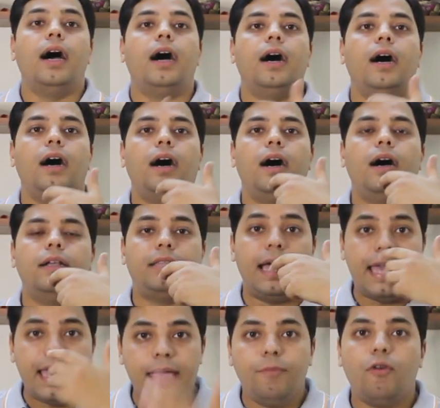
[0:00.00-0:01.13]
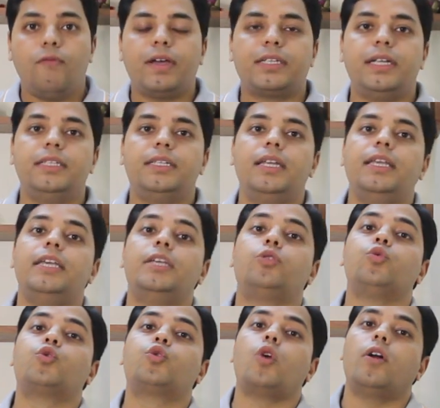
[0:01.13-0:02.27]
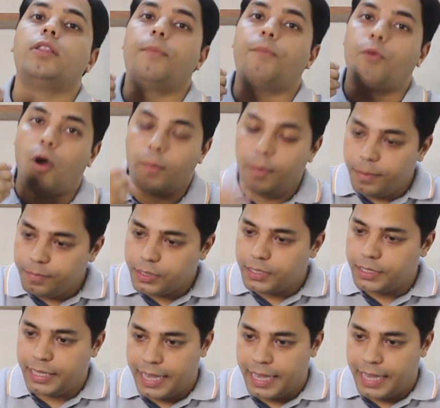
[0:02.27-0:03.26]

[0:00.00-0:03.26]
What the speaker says: The aim of extension is to solve the problems.